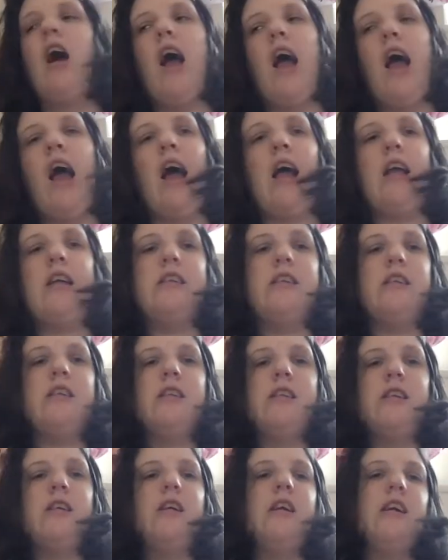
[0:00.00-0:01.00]
and
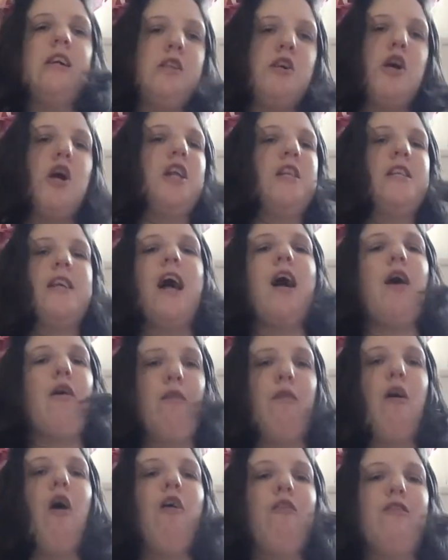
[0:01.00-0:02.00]
turns
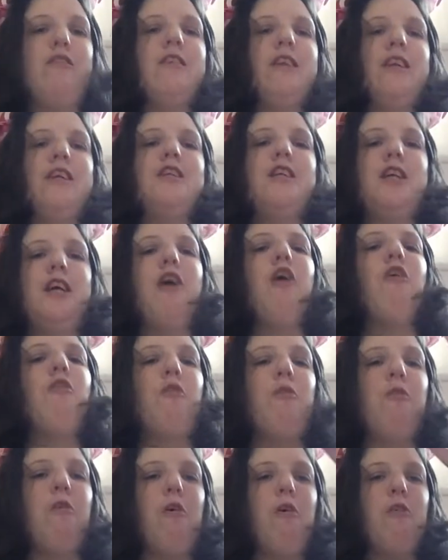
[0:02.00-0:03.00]
out obviously she got
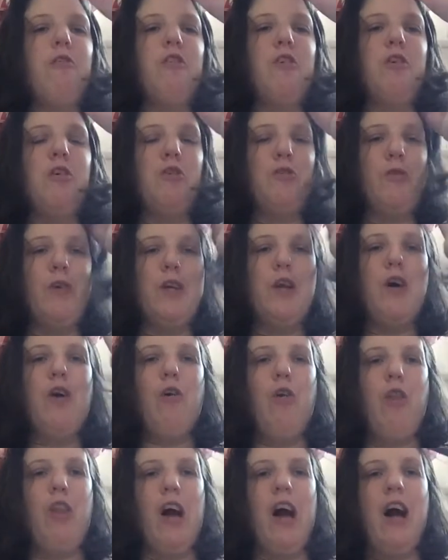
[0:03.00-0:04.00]
run over because we
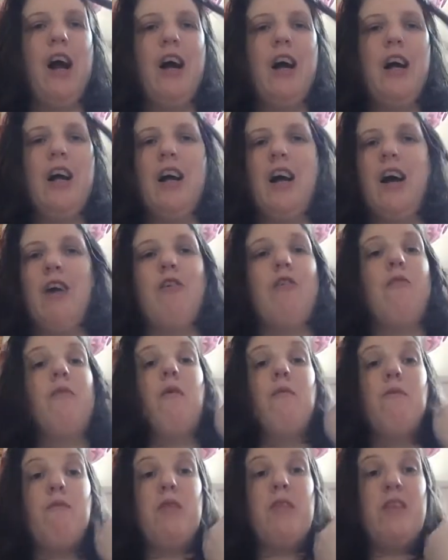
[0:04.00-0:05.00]
know that I
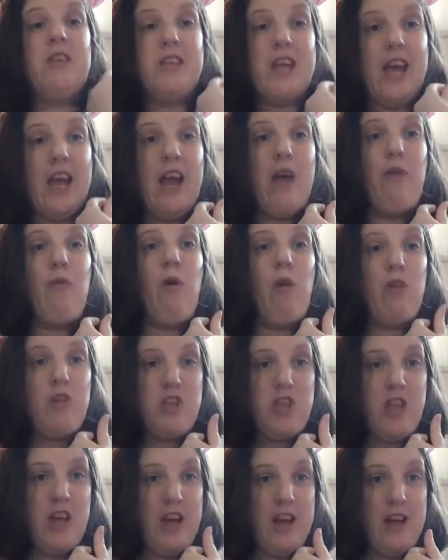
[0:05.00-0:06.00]
remember the day I
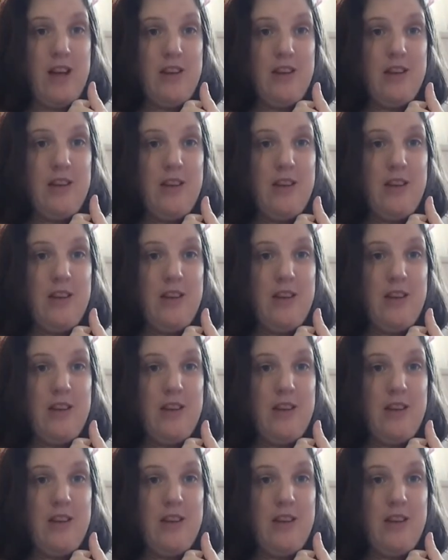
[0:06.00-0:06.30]
watched that,